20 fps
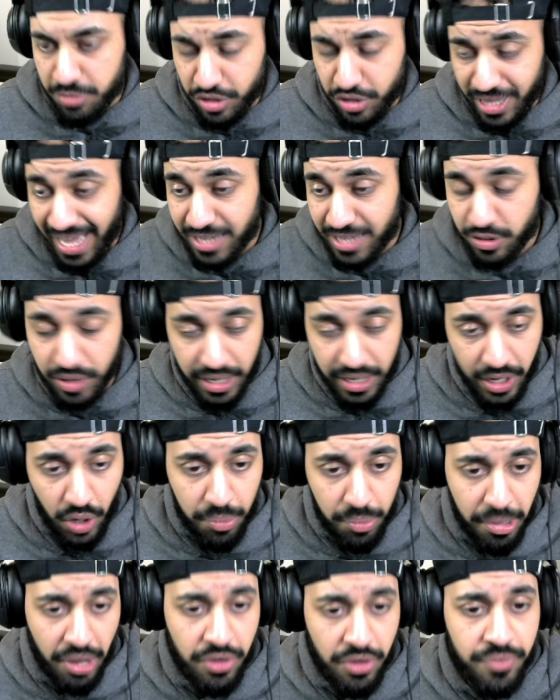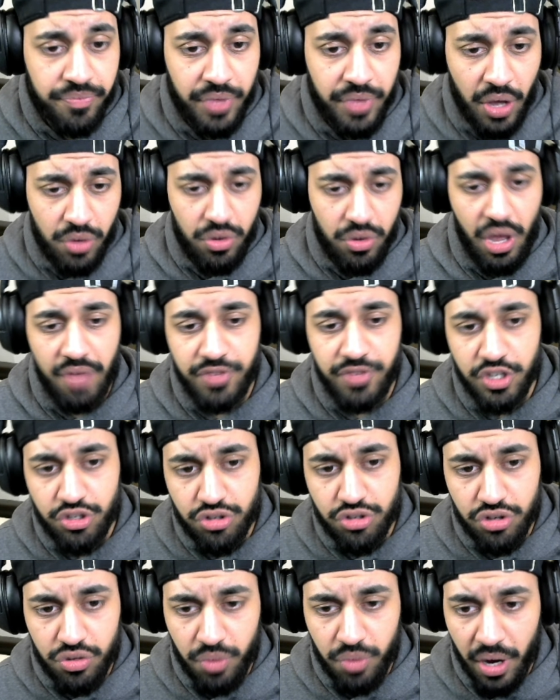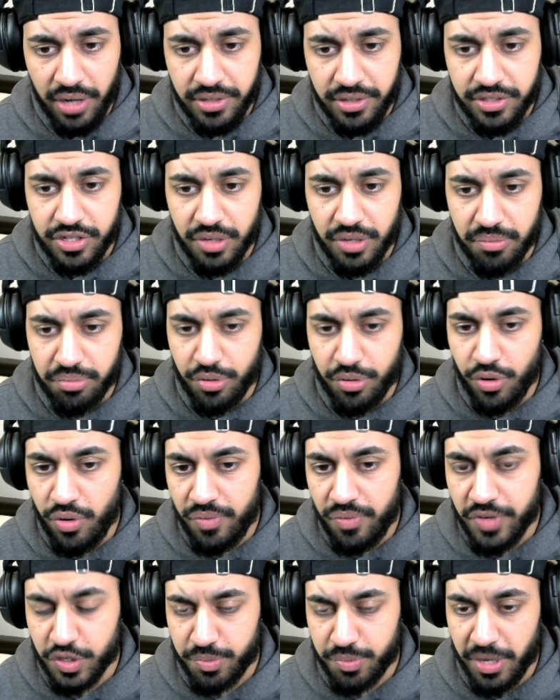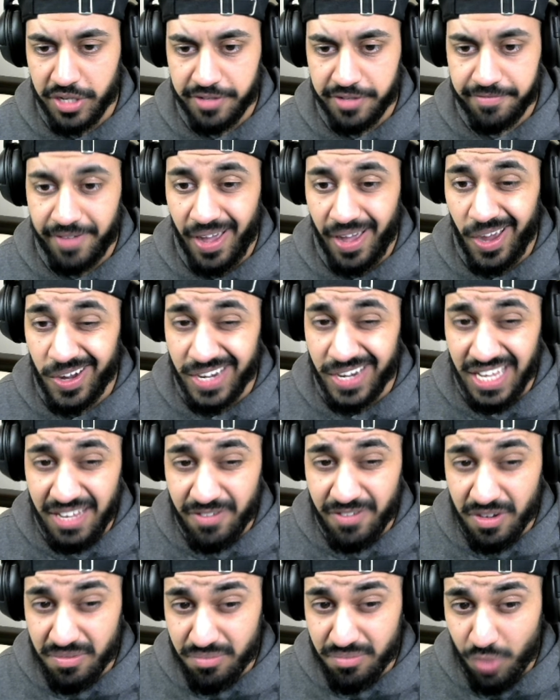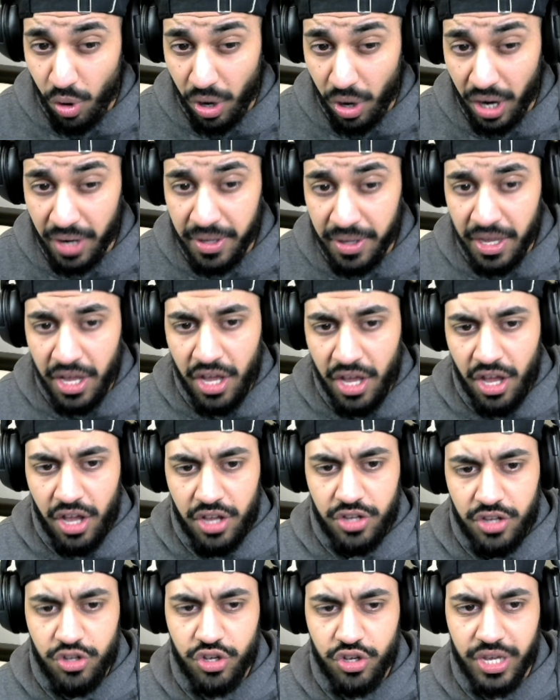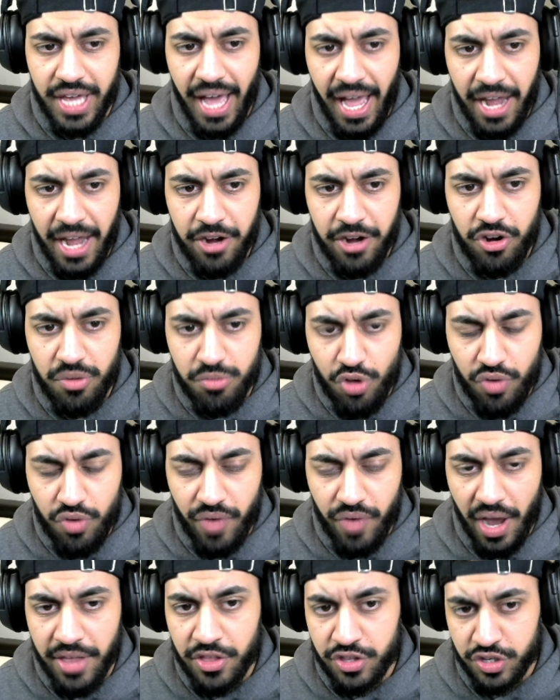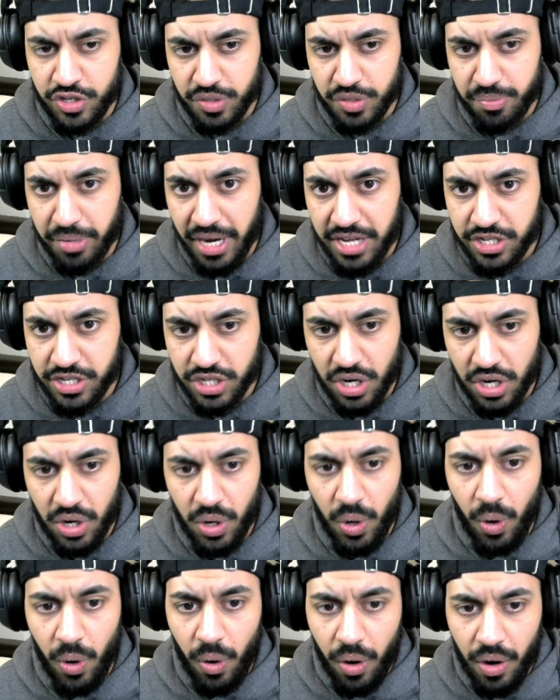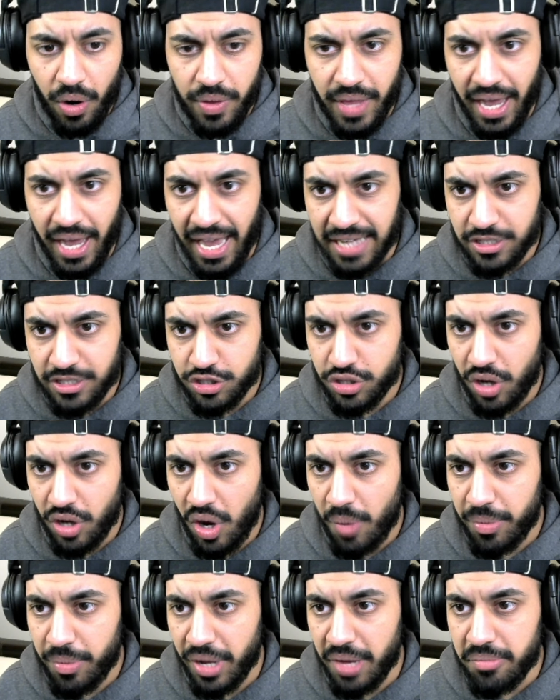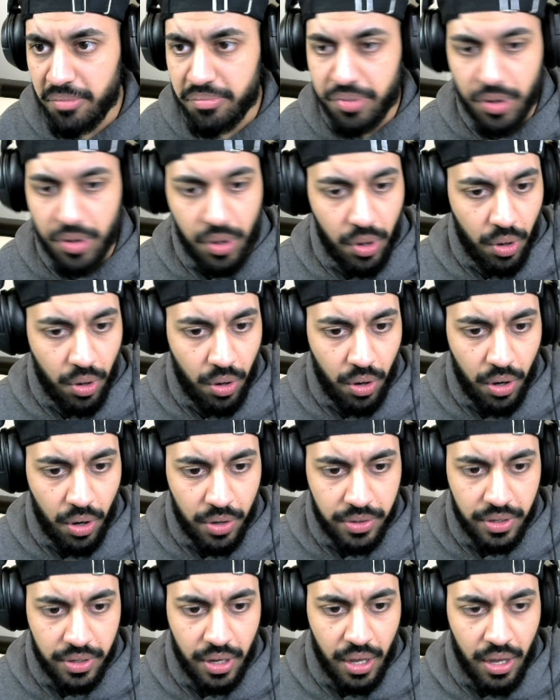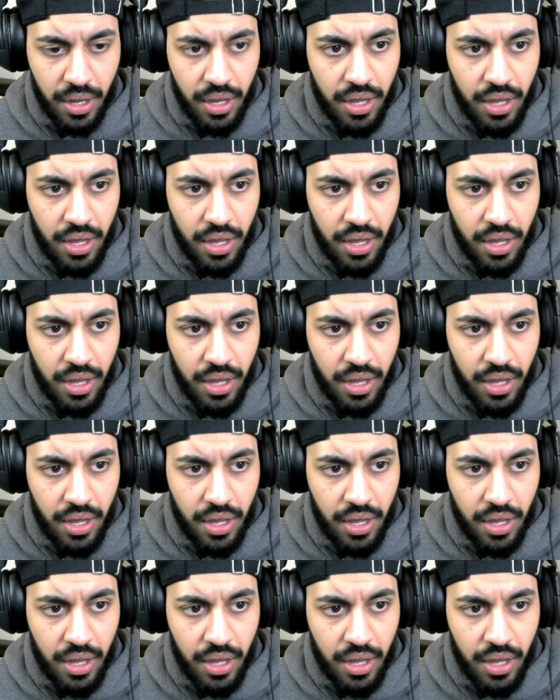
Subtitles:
So that's going to help out. Now, if you do want to improve your sprint to fire even more, you can remove either the suppressor or the hand stop and put on